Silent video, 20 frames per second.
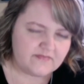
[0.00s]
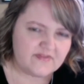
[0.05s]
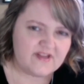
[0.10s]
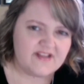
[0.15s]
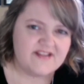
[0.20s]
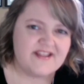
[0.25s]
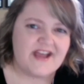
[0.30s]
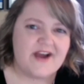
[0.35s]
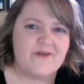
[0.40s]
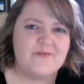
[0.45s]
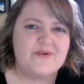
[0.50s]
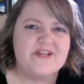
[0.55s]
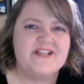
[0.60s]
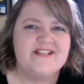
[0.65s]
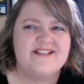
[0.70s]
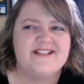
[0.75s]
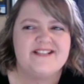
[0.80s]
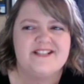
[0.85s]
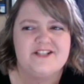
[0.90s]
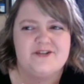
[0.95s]
That one
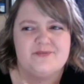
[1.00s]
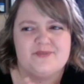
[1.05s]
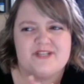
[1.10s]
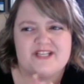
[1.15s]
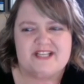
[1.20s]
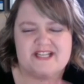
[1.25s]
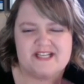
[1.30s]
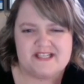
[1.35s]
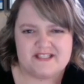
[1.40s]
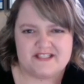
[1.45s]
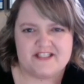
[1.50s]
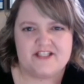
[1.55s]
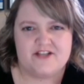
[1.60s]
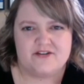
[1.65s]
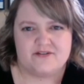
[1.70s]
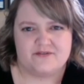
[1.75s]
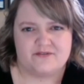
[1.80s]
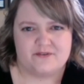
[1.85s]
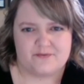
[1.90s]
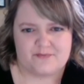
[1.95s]
is a little bit
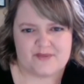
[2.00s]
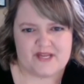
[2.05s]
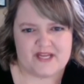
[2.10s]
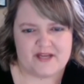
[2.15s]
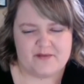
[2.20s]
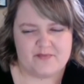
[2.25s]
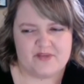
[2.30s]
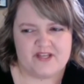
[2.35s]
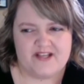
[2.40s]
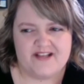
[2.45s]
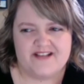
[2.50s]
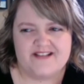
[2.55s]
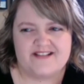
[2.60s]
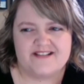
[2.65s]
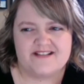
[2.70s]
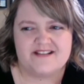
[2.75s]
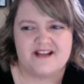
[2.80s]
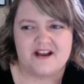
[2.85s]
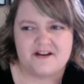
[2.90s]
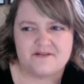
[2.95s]
easier for me because
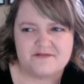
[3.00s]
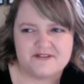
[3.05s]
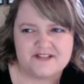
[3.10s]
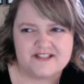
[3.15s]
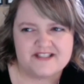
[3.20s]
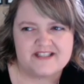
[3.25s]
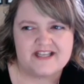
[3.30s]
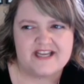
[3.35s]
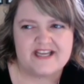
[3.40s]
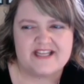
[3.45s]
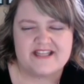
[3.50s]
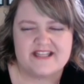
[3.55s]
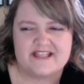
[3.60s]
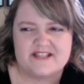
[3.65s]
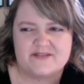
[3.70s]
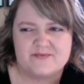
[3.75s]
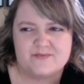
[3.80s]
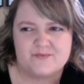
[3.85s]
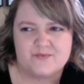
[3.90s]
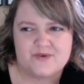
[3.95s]
love is like
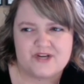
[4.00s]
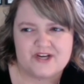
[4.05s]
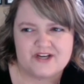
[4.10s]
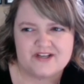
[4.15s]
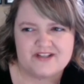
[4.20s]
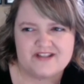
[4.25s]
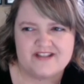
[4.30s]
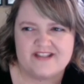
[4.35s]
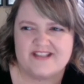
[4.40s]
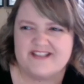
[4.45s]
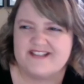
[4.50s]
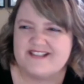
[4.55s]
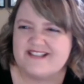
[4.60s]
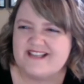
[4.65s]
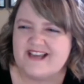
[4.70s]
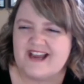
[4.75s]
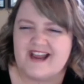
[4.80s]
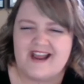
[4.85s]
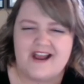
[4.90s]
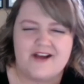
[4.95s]

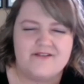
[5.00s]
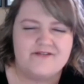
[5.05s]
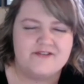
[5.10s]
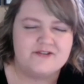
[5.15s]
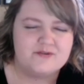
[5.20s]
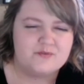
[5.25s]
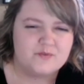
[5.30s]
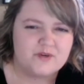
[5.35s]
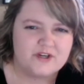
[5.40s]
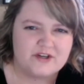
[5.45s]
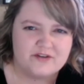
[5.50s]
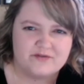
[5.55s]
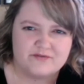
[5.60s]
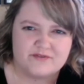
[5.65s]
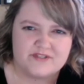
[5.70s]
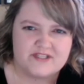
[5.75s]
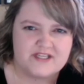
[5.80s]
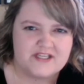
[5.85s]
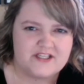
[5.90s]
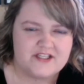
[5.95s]
I have this weird
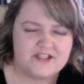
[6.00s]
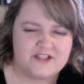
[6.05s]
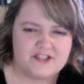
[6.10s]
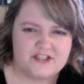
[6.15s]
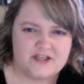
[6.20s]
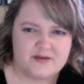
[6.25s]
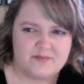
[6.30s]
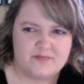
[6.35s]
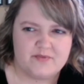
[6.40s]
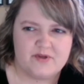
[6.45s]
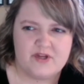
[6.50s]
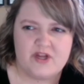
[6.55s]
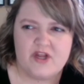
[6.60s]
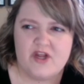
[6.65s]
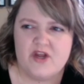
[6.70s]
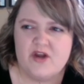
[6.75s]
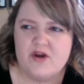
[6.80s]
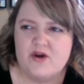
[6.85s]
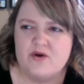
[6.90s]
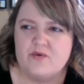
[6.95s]
relationship
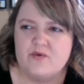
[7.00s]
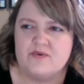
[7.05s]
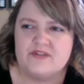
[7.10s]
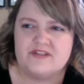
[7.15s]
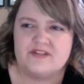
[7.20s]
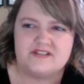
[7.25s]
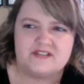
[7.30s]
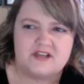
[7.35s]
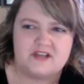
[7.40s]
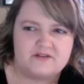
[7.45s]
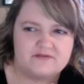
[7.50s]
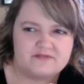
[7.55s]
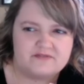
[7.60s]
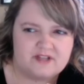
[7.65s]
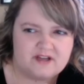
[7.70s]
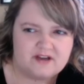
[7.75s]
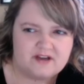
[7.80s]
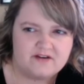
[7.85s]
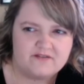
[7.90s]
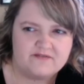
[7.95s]
with
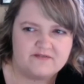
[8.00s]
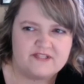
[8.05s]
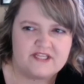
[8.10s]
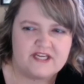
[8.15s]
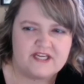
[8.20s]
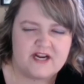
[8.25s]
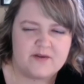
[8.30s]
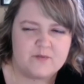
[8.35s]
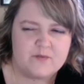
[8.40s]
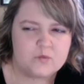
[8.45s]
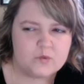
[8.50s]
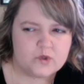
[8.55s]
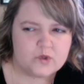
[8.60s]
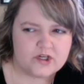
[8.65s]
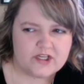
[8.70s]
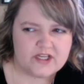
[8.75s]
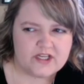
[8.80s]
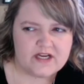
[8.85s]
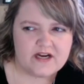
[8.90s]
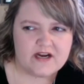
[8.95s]
self-love that I'm
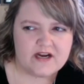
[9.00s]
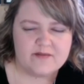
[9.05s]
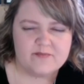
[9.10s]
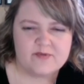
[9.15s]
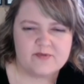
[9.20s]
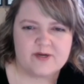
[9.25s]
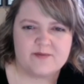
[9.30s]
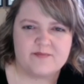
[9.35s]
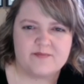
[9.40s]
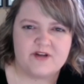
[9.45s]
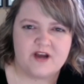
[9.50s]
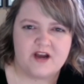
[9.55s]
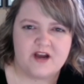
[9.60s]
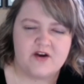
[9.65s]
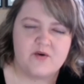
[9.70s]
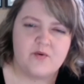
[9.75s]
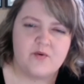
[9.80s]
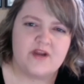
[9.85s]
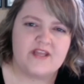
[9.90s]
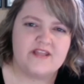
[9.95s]
working on, but I'm not
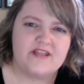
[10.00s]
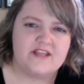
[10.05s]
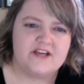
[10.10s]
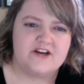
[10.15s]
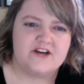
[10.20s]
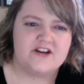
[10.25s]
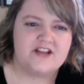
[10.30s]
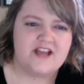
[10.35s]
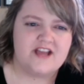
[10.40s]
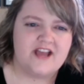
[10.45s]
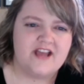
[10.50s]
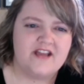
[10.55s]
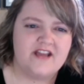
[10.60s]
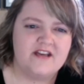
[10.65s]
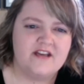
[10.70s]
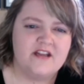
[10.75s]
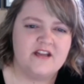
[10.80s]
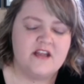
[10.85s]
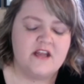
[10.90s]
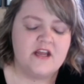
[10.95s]
quite there yet.
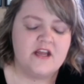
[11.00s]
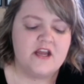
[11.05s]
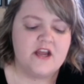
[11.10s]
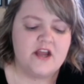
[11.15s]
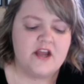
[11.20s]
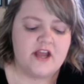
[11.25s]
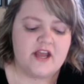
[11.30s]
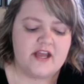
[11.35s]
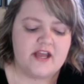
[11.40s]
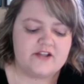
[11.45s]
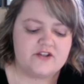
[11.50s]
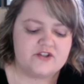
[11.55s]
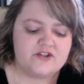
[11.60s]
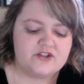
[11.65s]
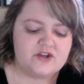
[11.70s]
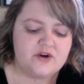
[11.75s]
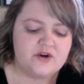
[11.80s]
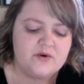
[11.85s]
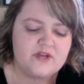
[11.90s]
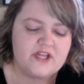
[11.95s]
And
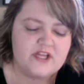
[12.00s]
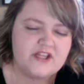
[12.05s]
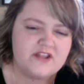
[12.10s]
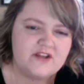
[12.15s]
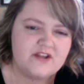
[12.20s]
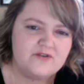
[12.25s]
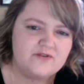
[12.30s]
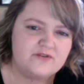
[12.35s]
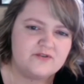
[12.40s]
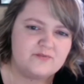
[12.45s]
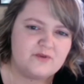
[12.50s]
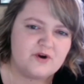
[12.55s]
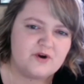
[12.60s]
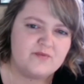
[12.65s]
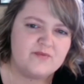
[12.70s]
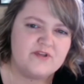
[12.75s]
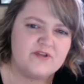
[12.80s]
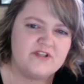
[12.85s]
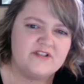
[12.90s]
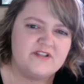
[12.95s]
so in those
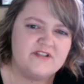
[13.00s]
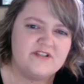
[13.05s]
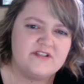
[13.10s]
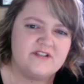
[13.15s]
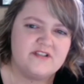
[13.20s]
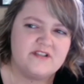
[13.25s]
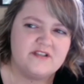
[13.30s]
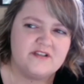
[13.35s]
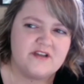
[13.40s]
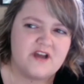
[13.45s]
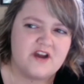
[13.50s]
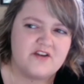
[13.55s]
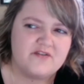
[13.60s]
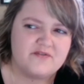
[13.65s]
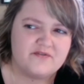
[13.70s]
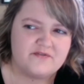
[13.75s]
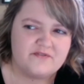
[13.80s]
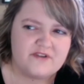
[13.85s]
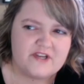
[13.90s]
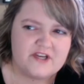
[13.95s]
moments of
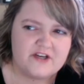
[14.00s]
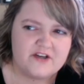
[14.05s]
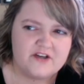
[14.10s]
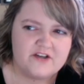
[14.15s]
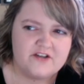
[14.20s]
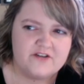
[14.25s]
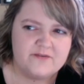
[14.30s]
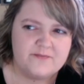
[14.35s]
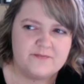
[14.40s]
fear,